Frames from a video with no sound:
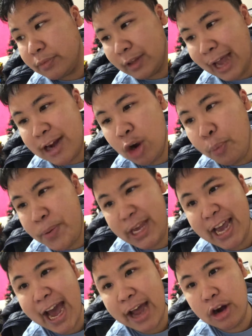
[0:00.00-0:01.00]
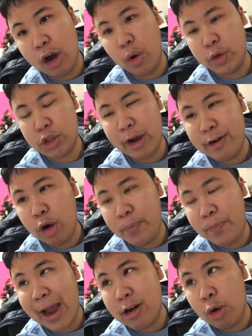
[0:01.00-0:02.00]
I know piano, so I
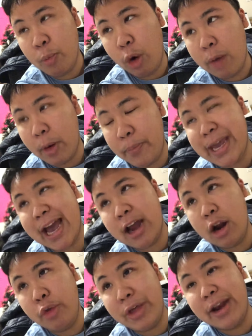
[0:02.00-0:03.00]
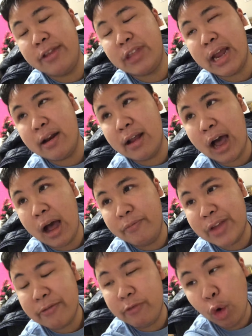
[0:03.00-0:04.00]
know more about piano
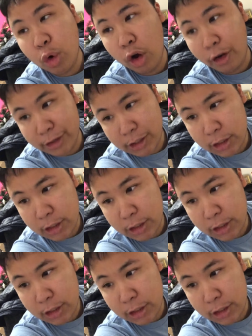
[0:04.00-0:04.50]
than vocals.